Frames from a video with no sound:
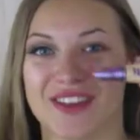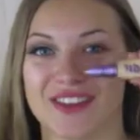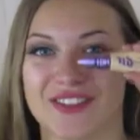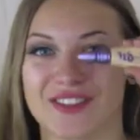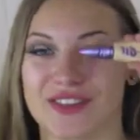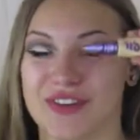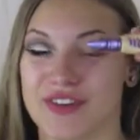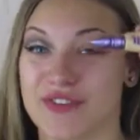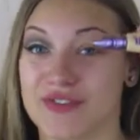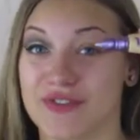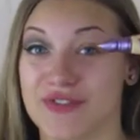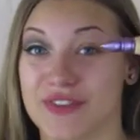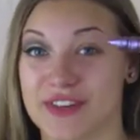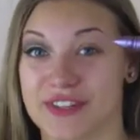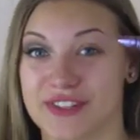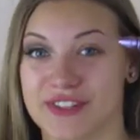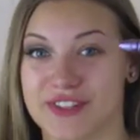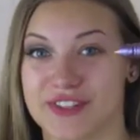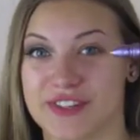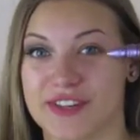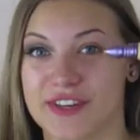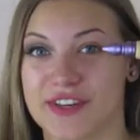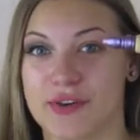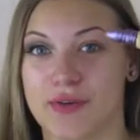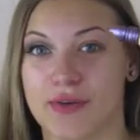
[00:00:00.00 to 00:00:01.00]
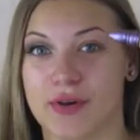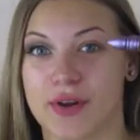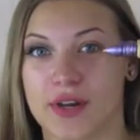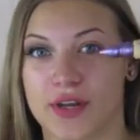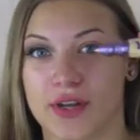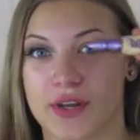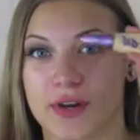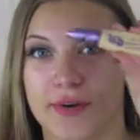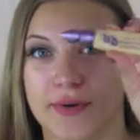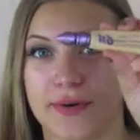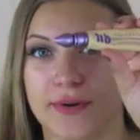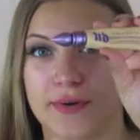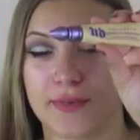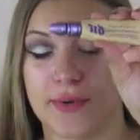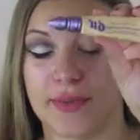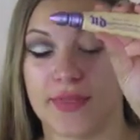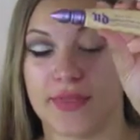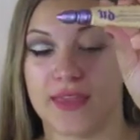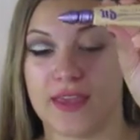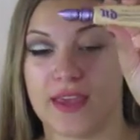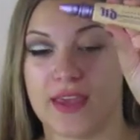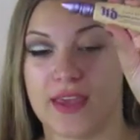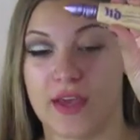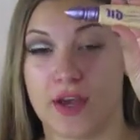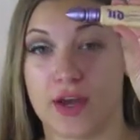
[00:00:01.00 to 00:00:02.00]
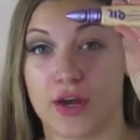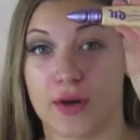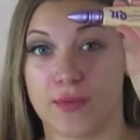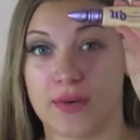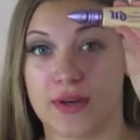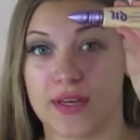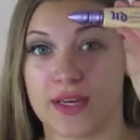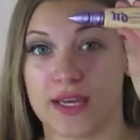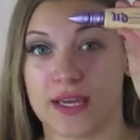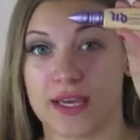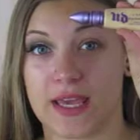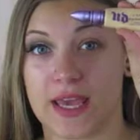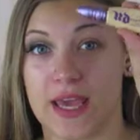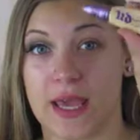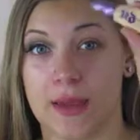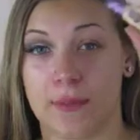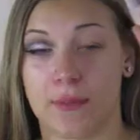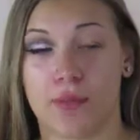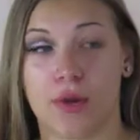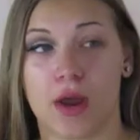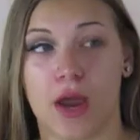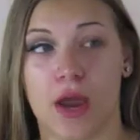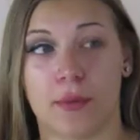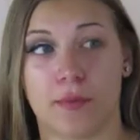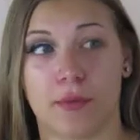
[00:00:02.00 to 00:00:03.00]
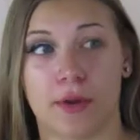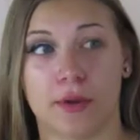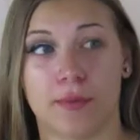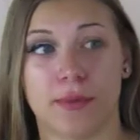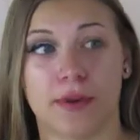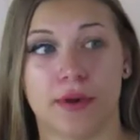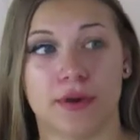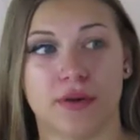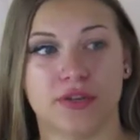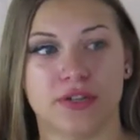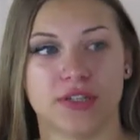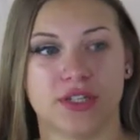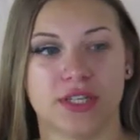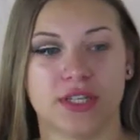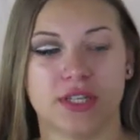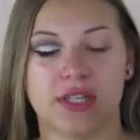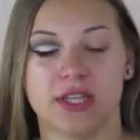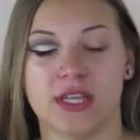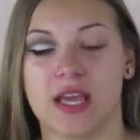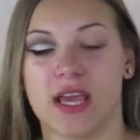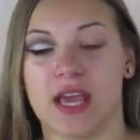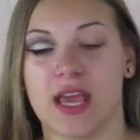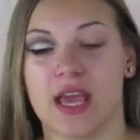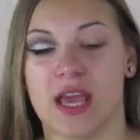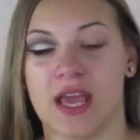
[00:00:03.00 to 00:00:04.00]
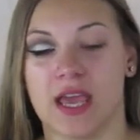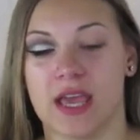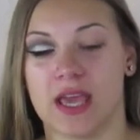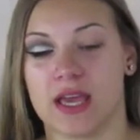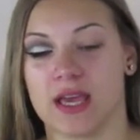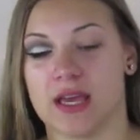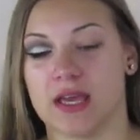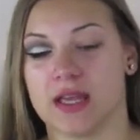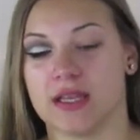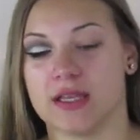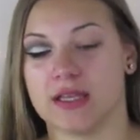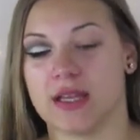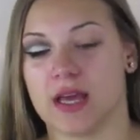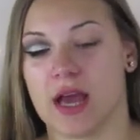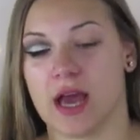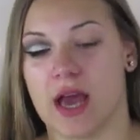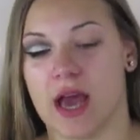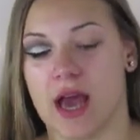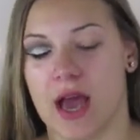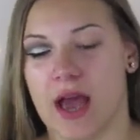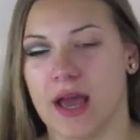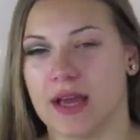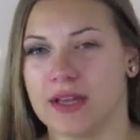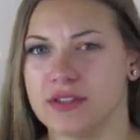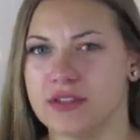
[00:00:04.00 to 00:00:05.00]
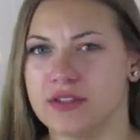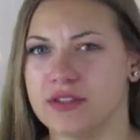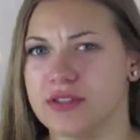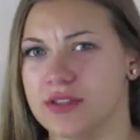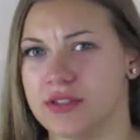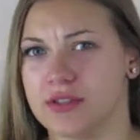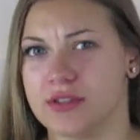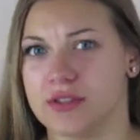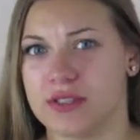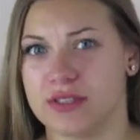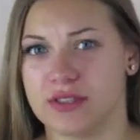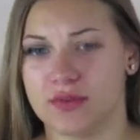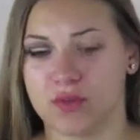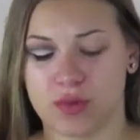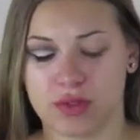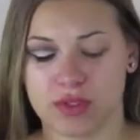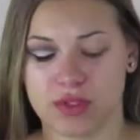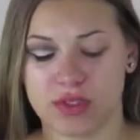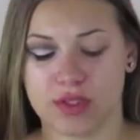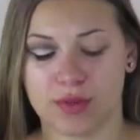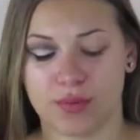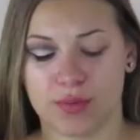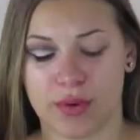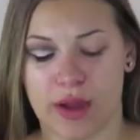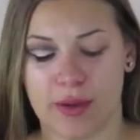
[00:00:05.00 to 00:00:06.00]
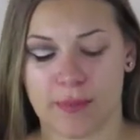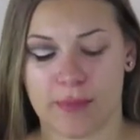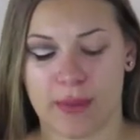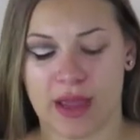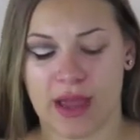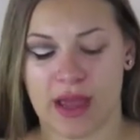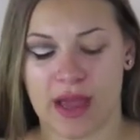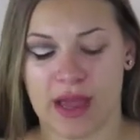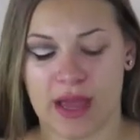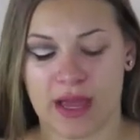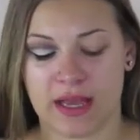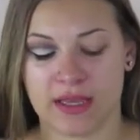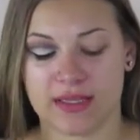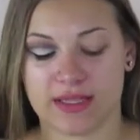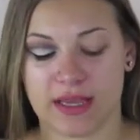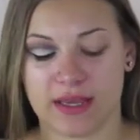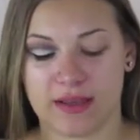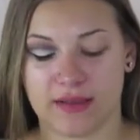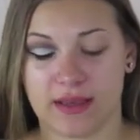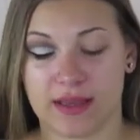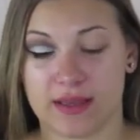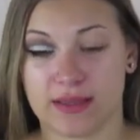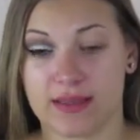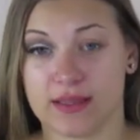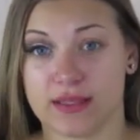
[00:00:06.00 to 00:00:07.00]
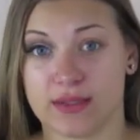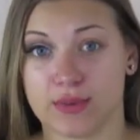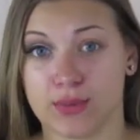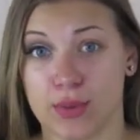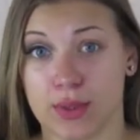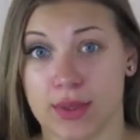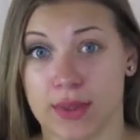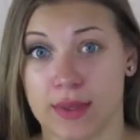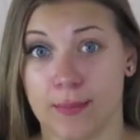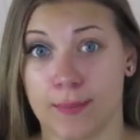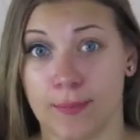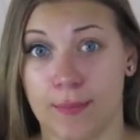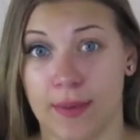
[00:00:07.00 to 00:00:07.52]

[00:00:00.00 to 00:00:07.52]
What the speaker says: So first you're going to want to go in with the Urban Decay Primer Potion, and I just use this one to prime my eyes. I like this one the